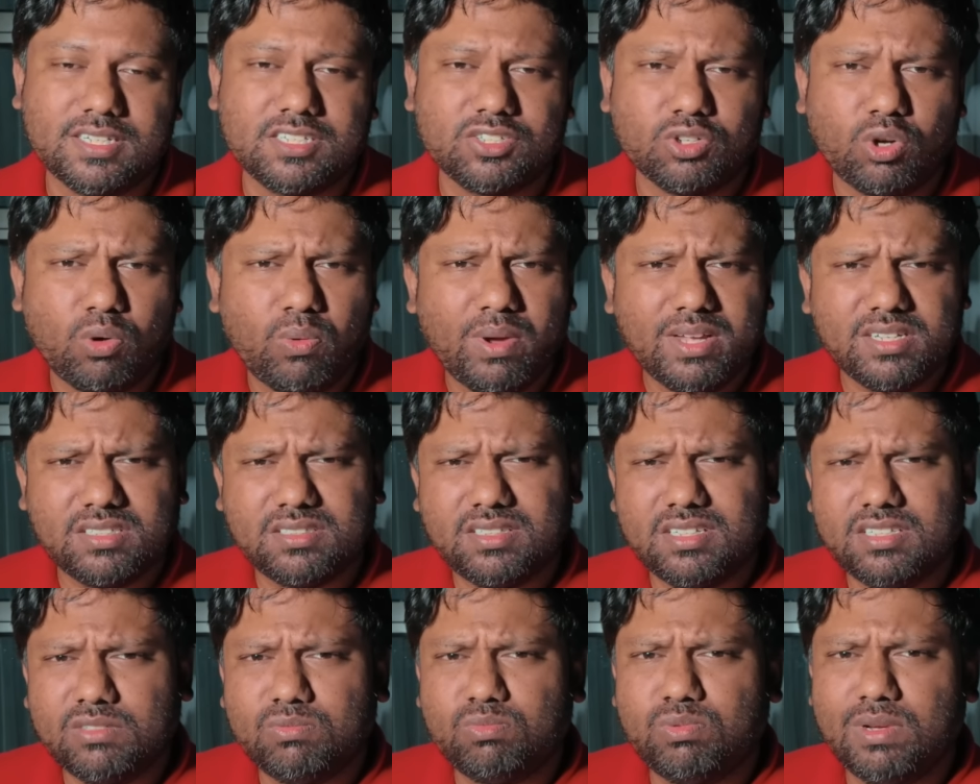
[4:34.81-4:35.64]
It's always
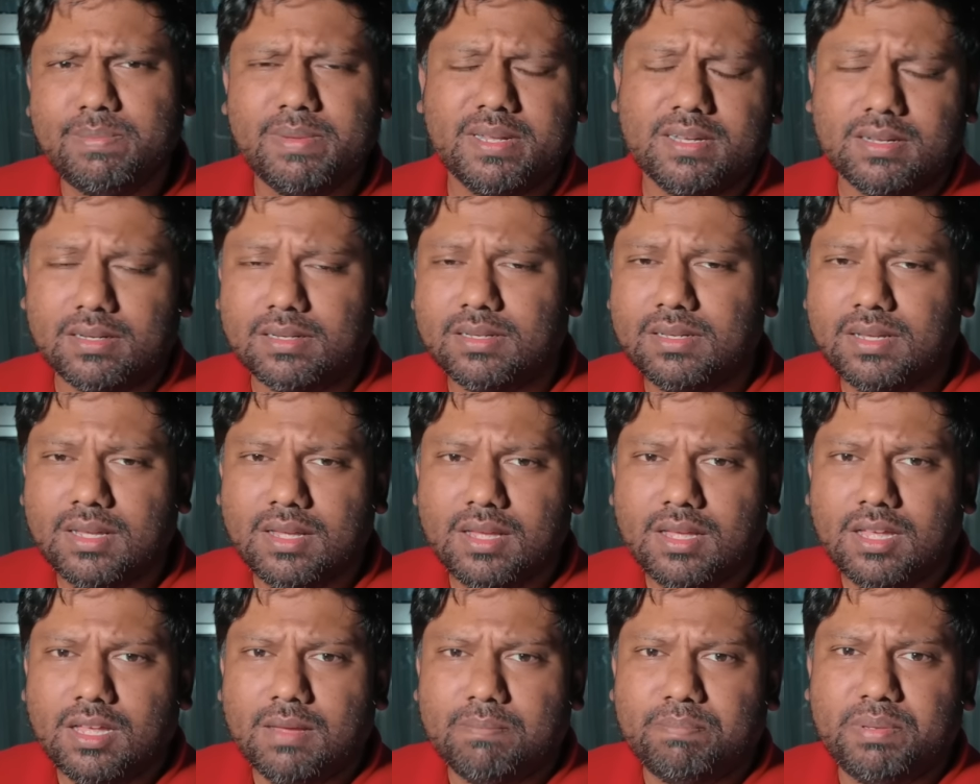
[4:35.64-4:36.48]
these women
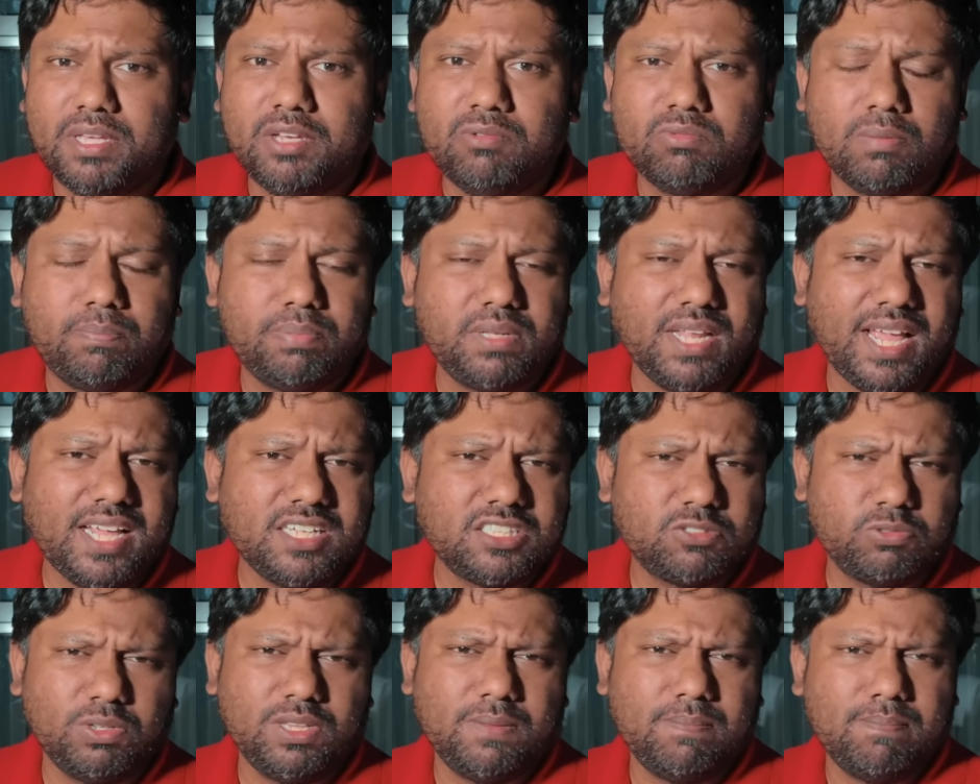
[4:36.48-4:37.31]
being
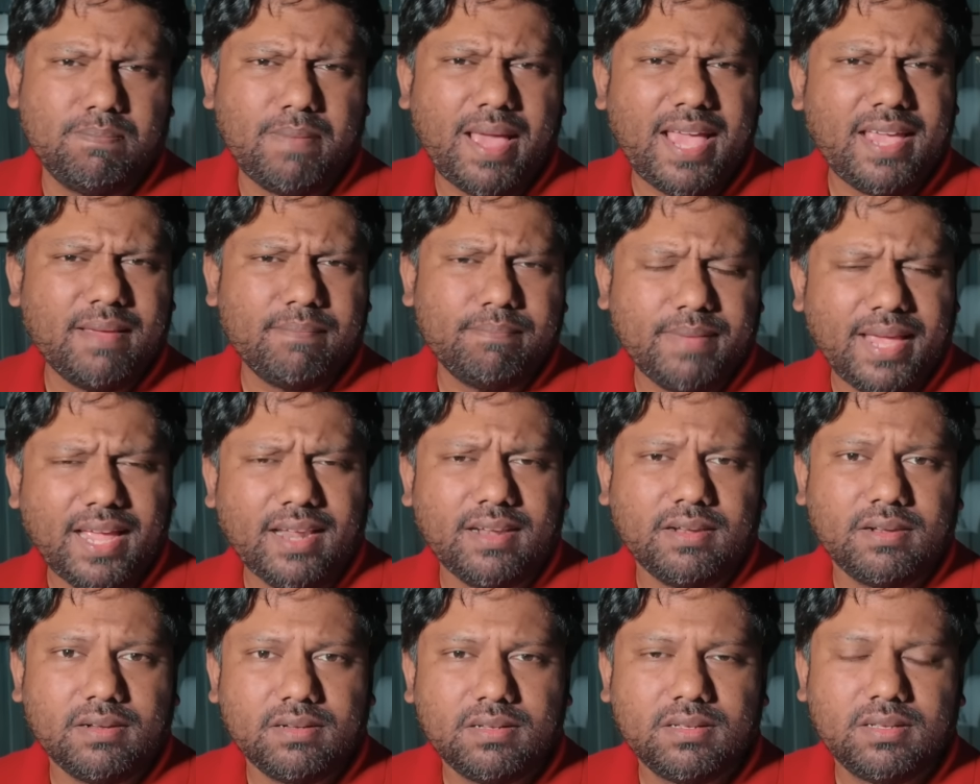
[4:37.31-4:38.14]
replaced with
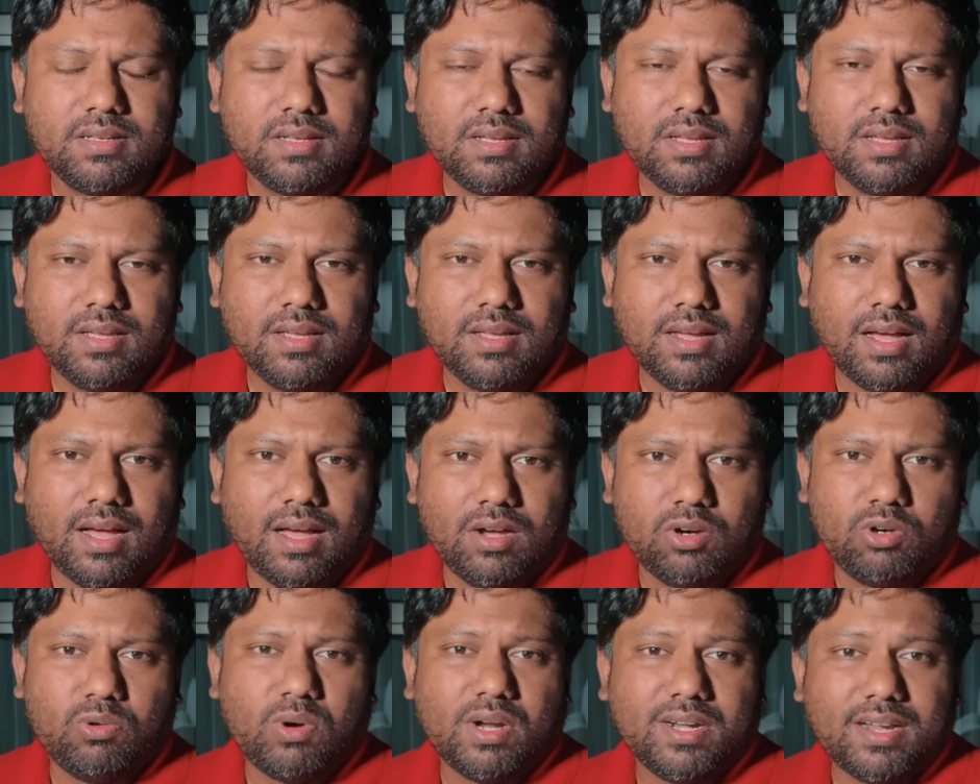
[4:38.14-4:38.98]
men
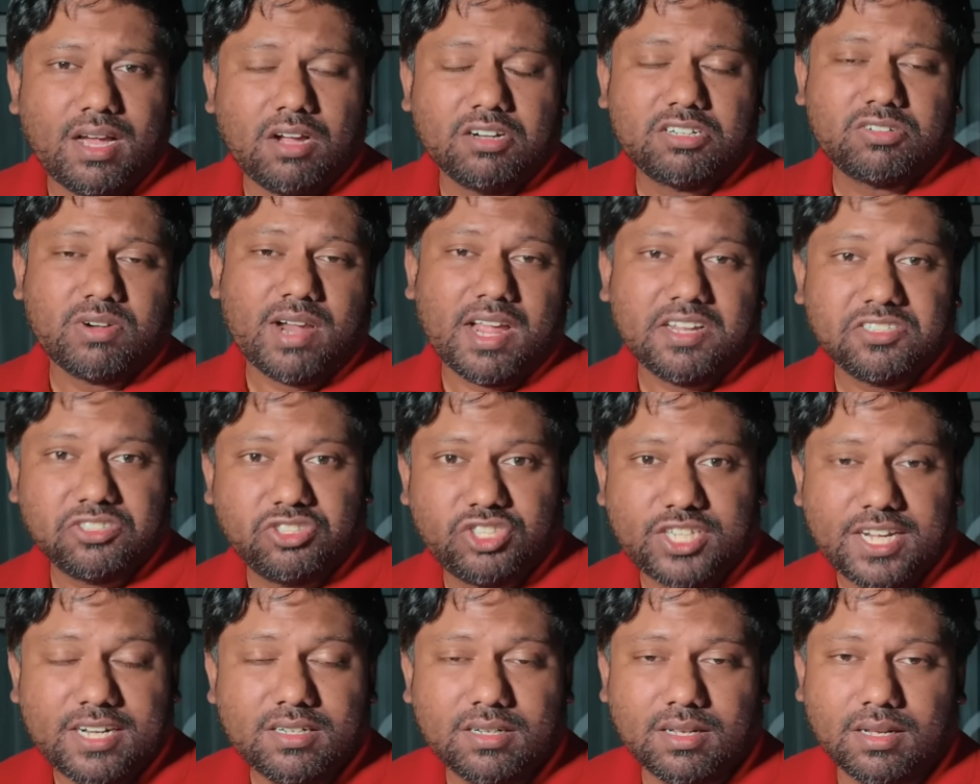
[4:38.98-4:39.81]
who are now
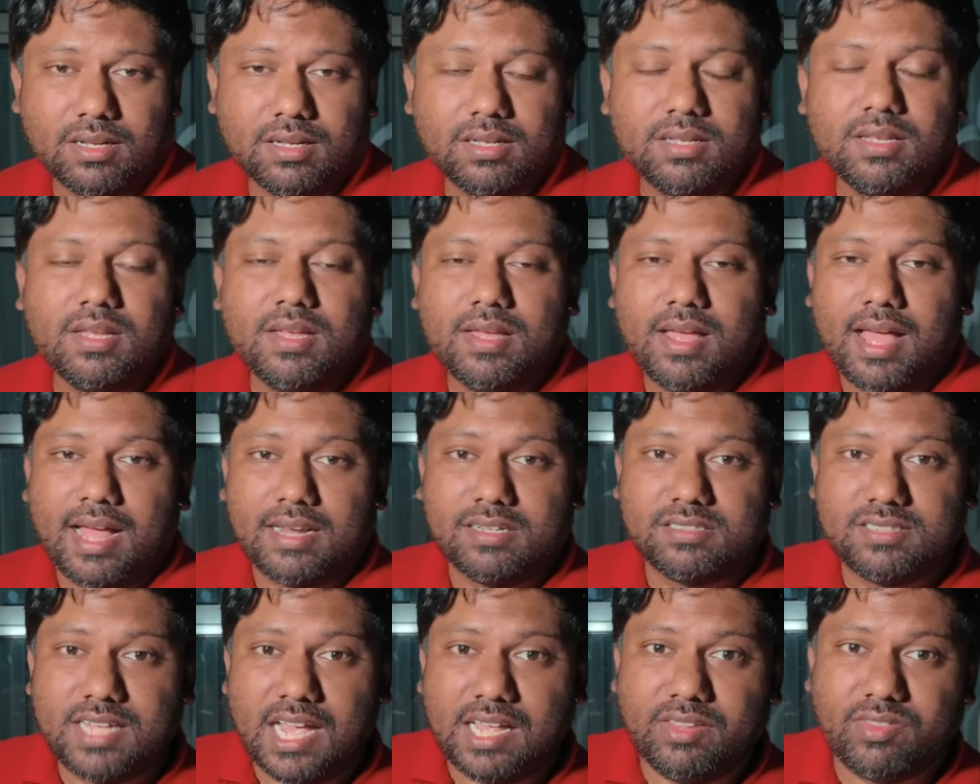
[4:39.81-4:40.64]
transgender
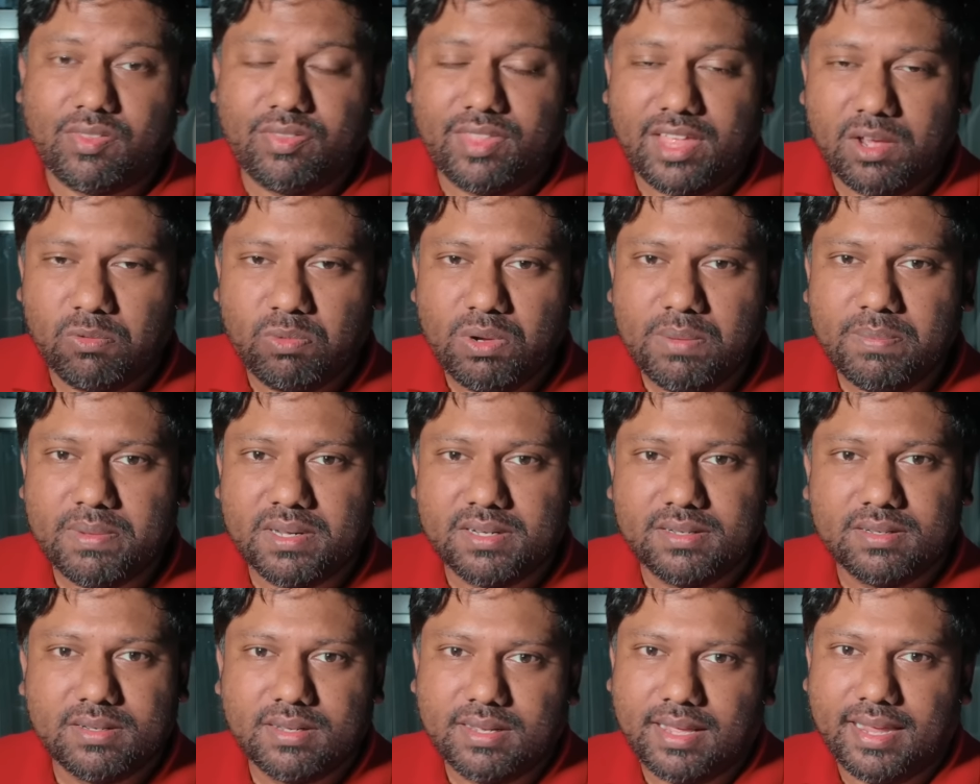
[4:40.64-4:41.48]
and saying that they're
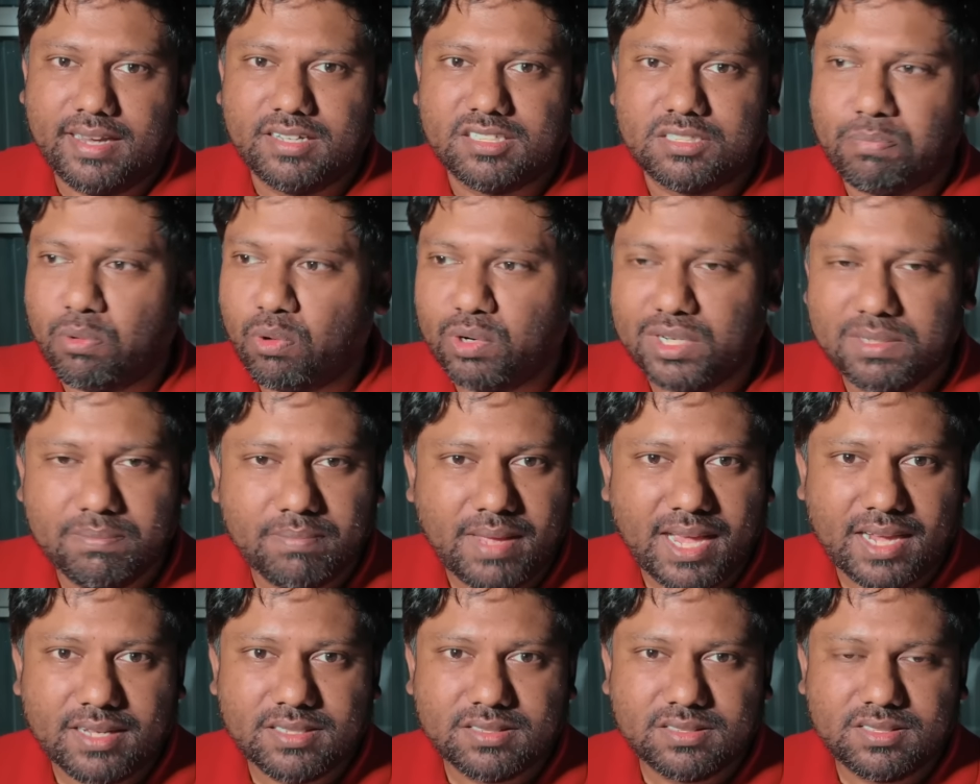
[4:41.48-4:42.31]
women in sporting
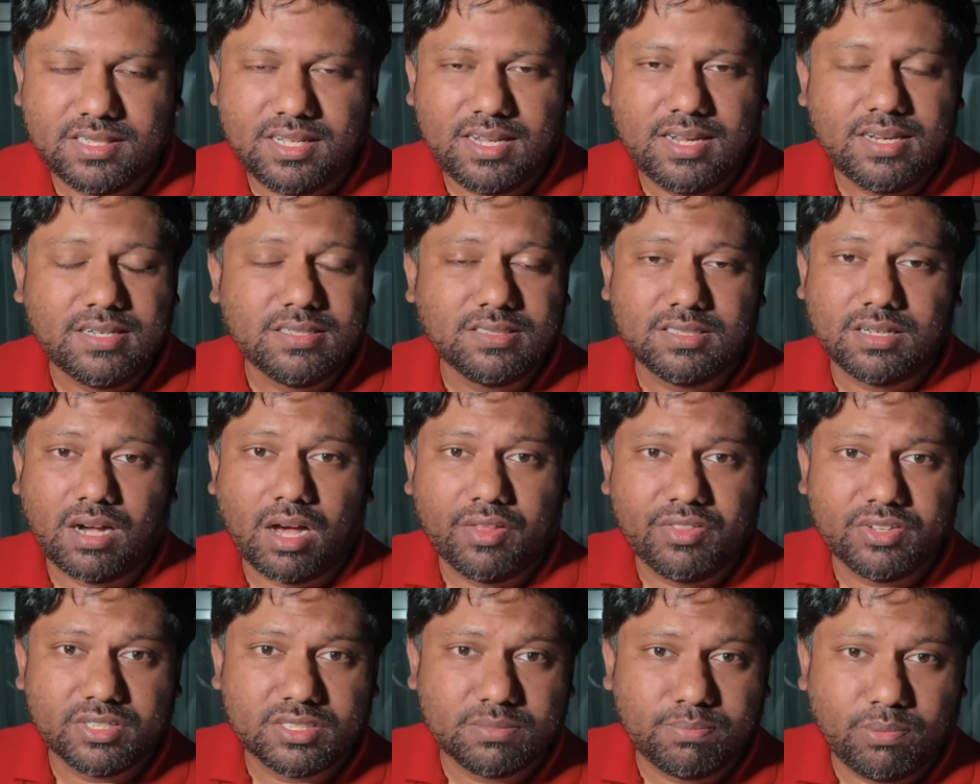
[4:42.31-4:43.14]
magazines, in
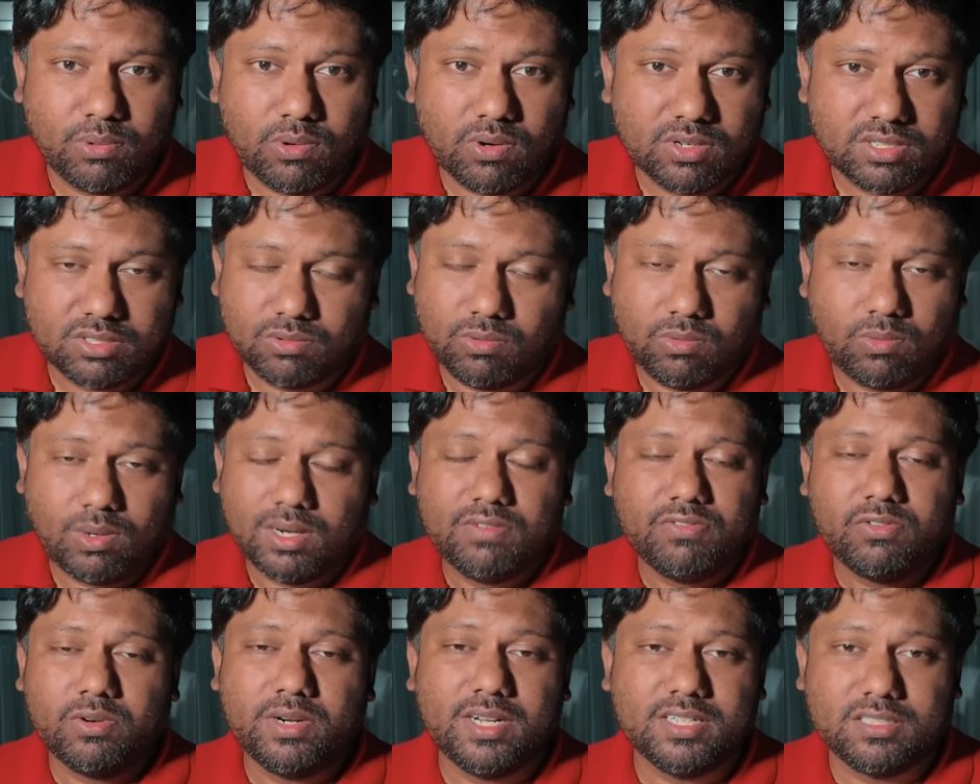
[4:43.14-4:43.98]
other sports, or
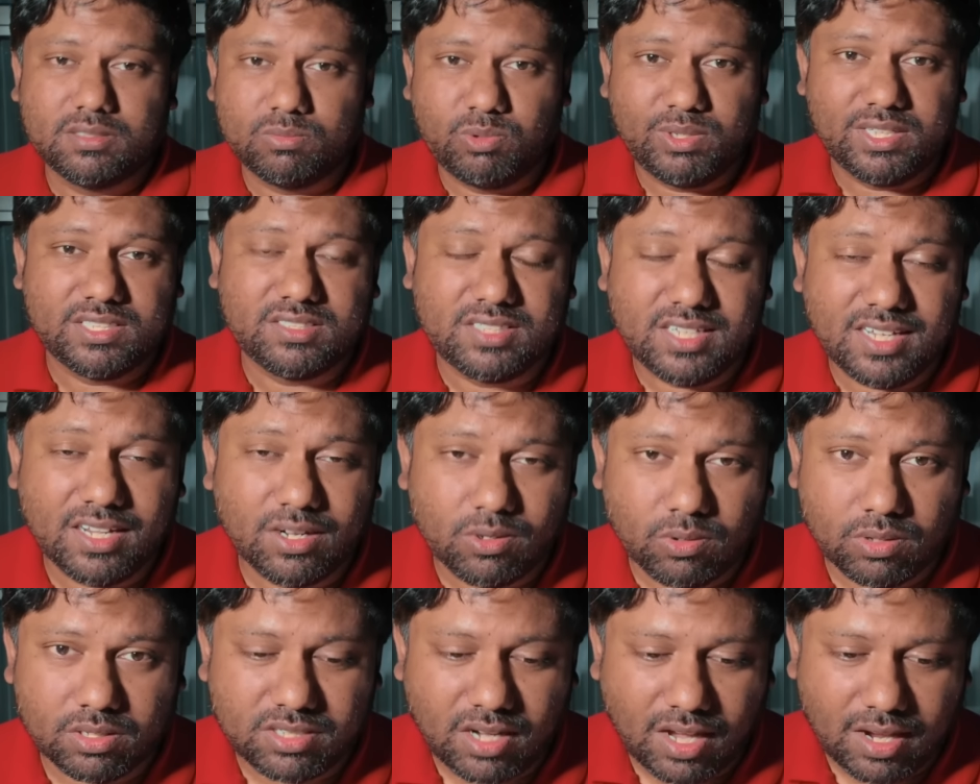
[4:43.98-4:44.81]
whatever it is. We're seeing it
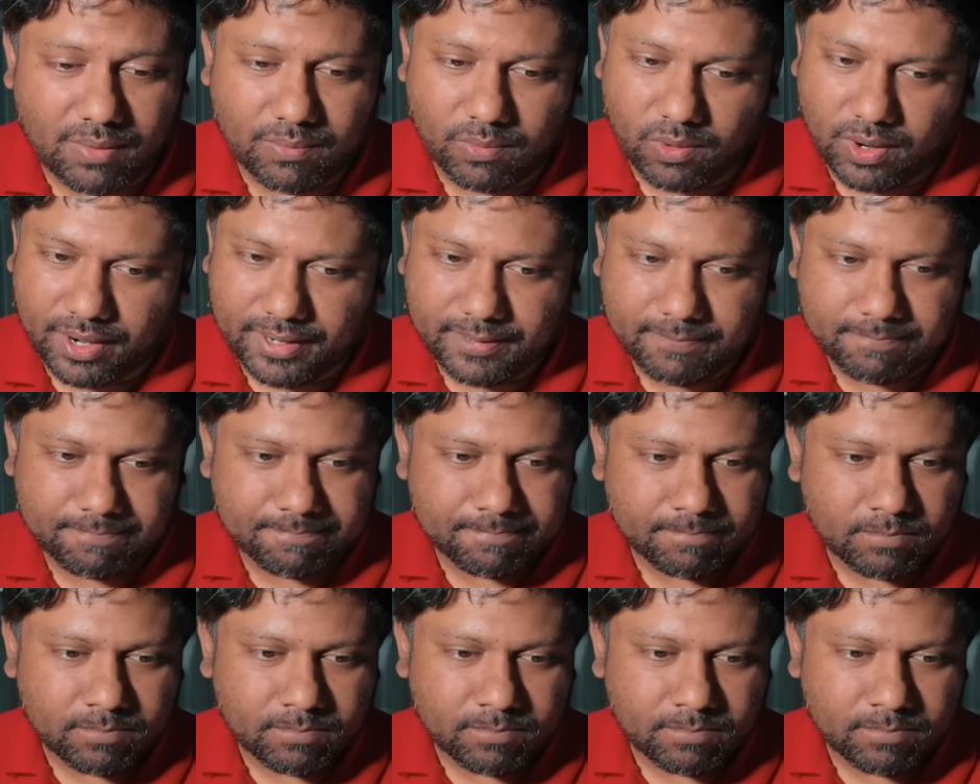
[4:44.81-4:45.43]
all the time, right?